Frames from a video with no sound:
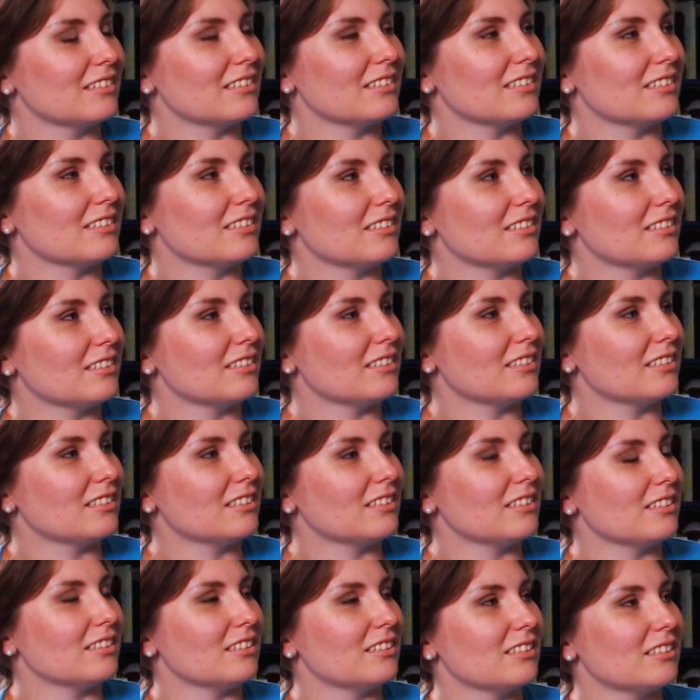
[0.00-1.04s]

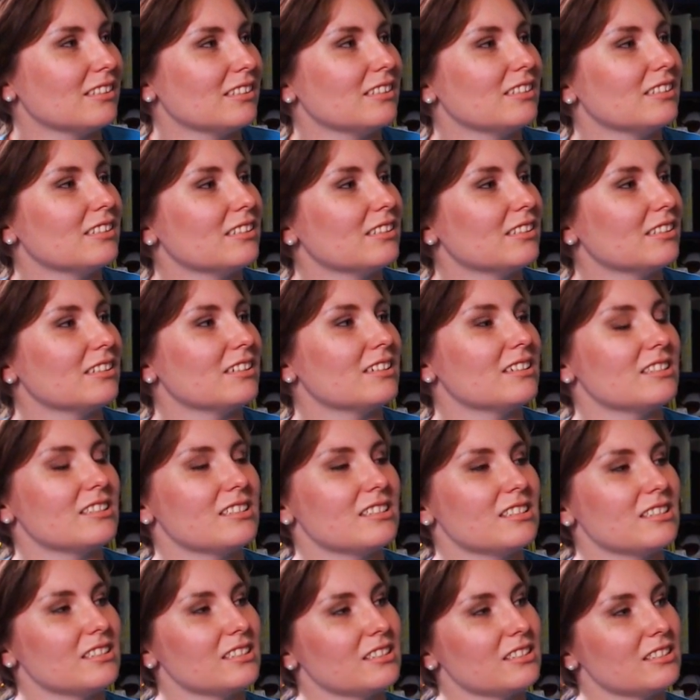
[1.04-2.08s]

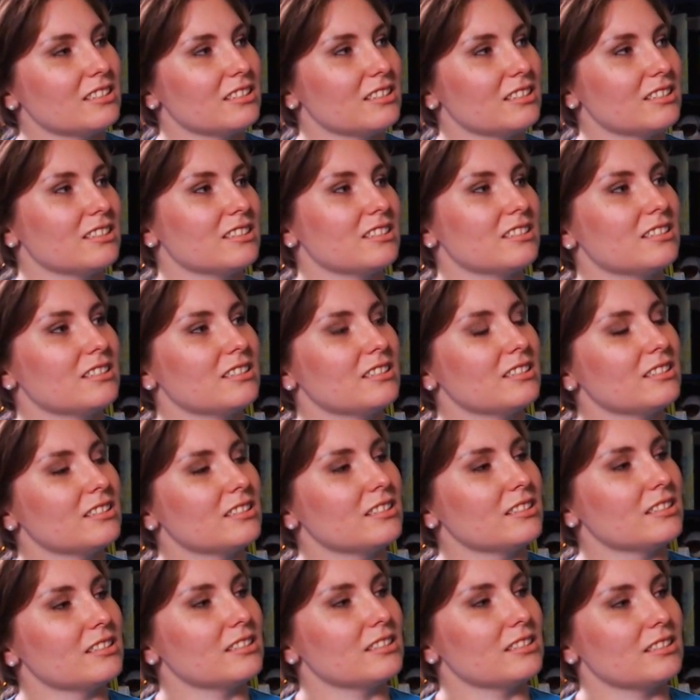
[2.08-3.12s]

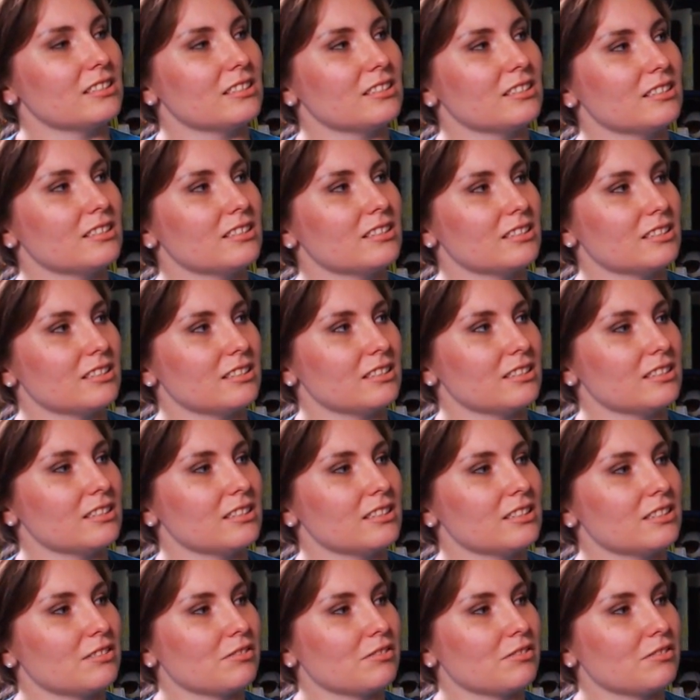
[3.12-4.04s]
This person isn't speaking.